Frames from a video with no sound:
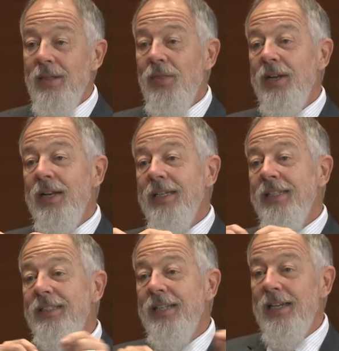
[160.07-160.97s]
then I
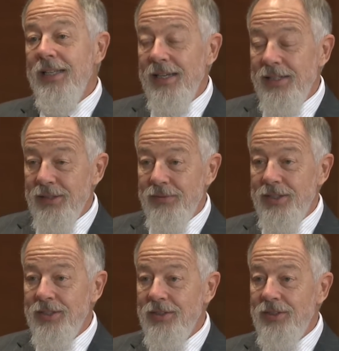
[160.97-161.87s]
can delegate the
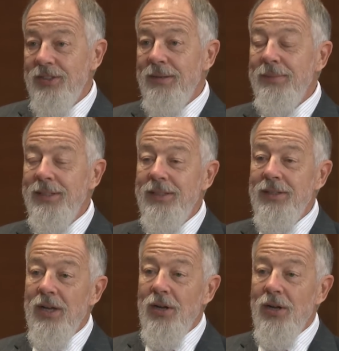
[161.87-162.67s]
risk to somebody